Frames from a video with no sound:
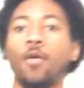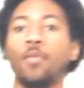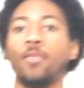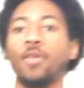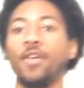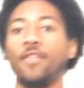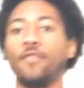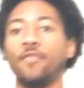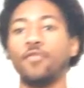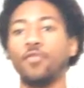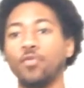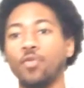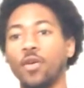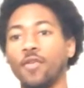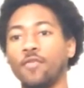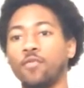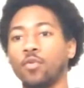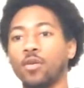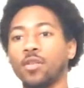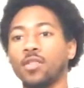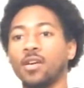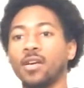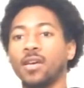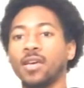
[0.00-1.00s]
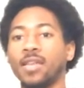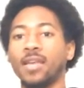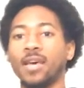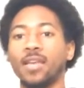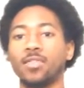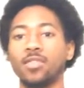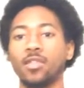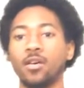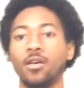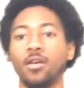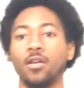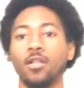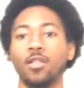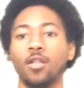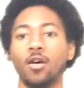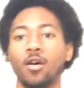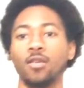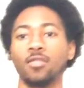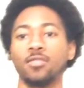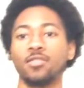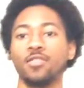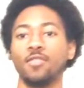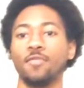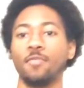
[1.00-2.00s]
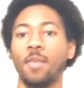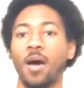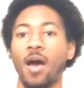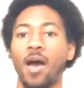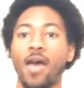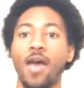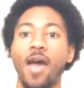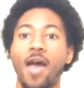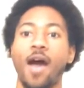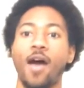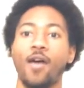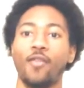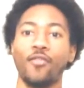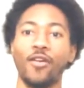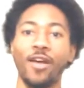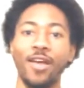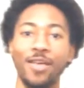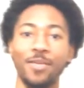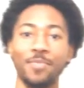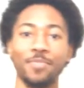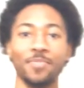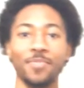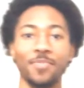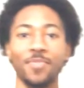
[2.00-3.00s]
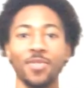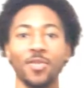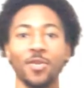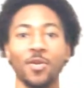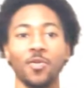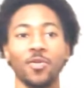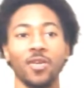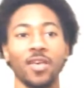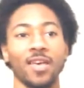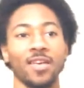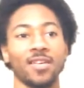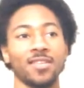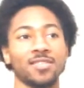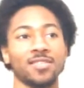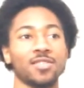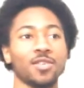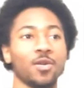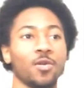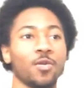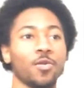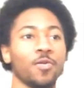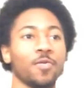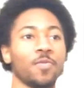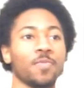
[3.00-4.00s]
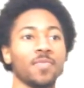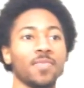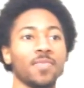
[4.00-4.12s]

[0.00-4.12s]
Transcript: if we're looking at the laws of Maya, right? Okay, so